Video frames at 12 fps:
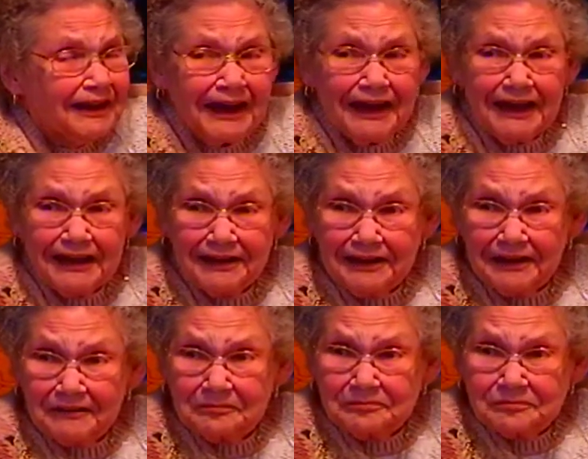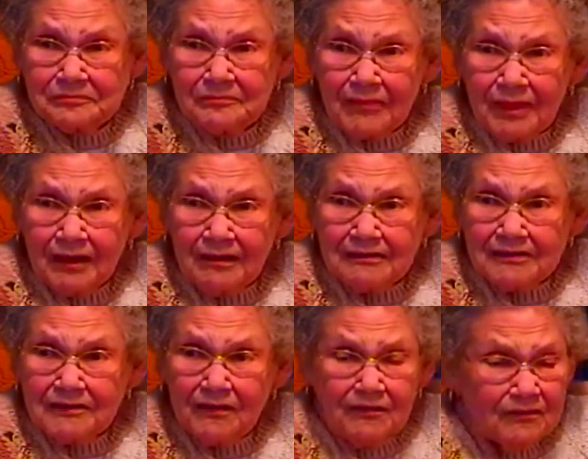and
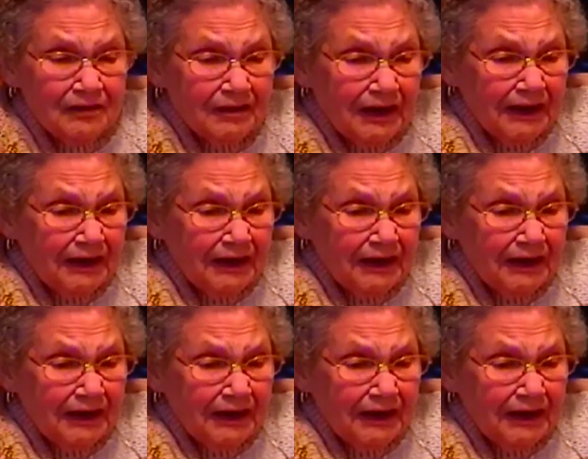so